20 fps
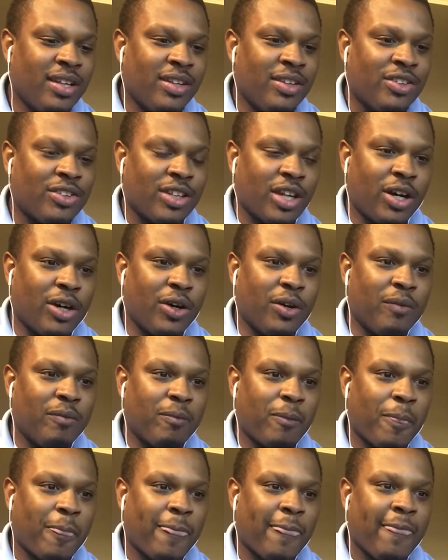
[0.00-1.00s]
So
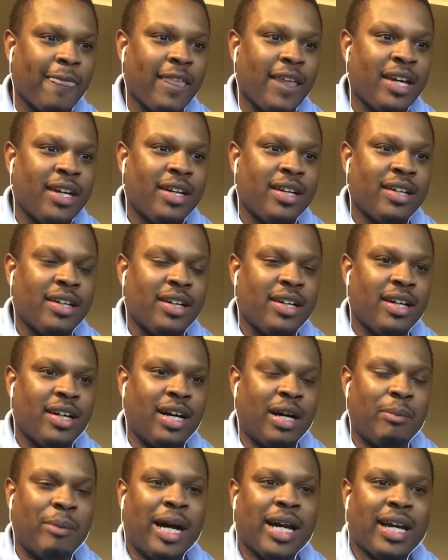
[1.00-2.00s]

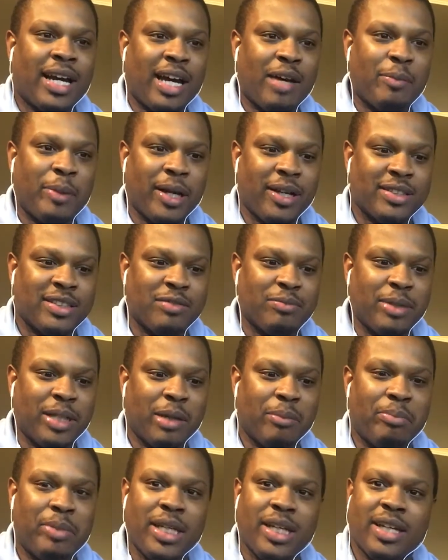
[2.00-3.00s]
My godparents have been
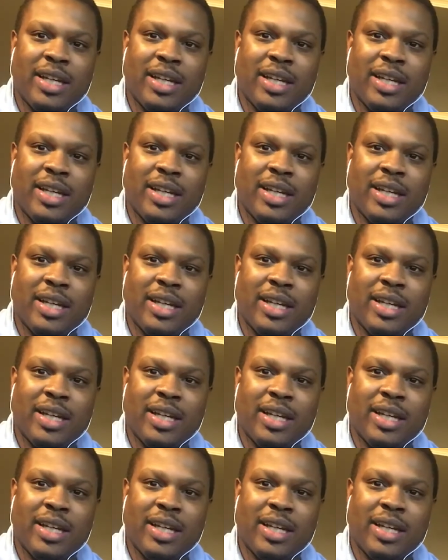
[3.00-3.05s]
a big